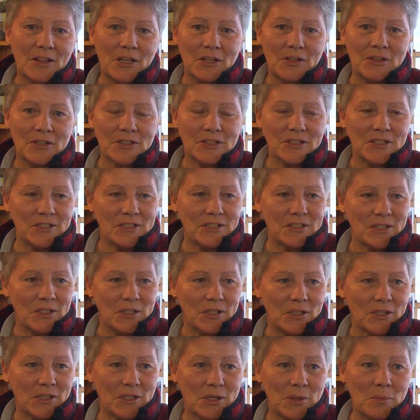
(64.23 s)
think this is
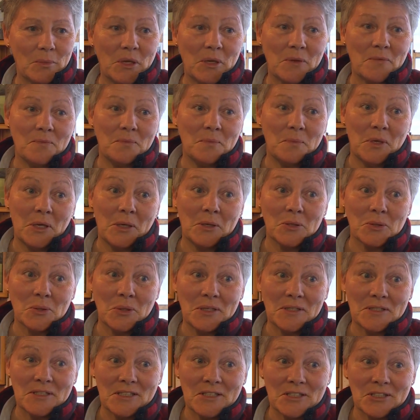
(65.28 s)
going to be a big
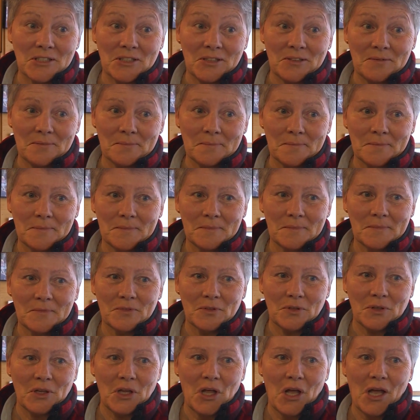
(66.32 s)
transition
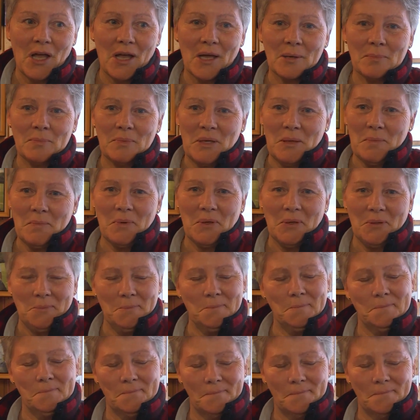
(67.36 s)
for a lot of people.